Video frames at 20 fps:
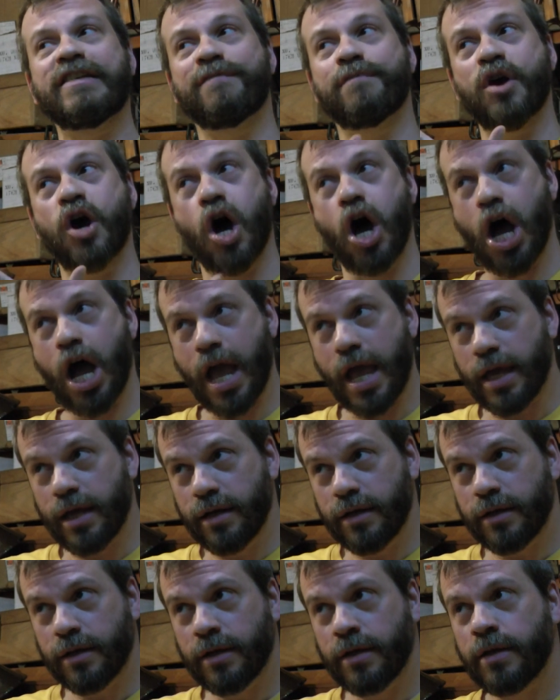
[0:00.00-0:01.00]
leave
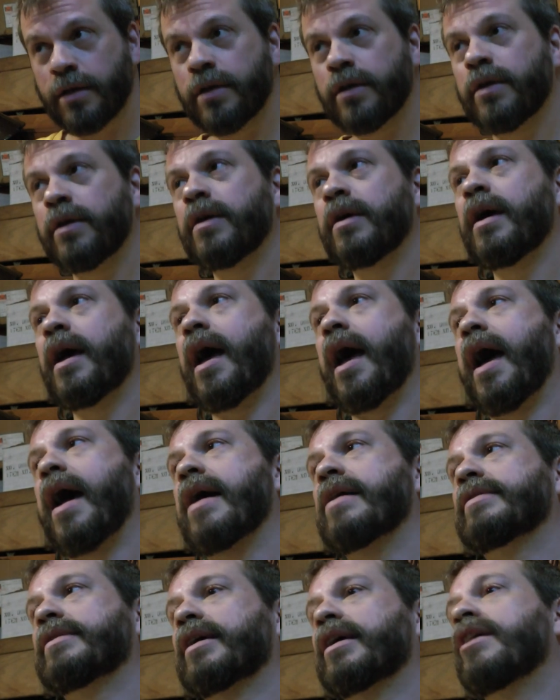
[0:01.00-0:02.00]
behind,
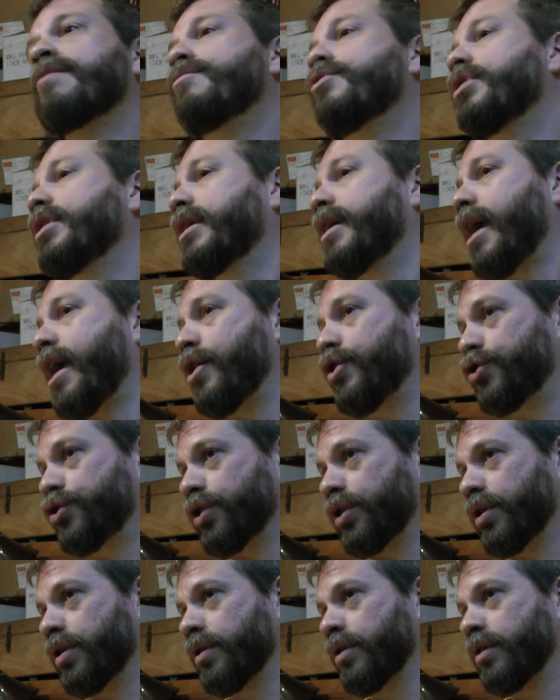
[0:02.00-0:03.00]
as a
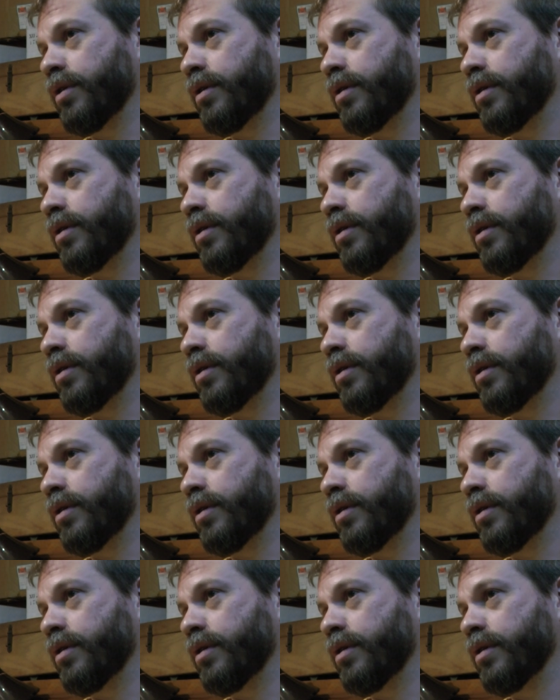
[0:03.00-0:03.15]
communication,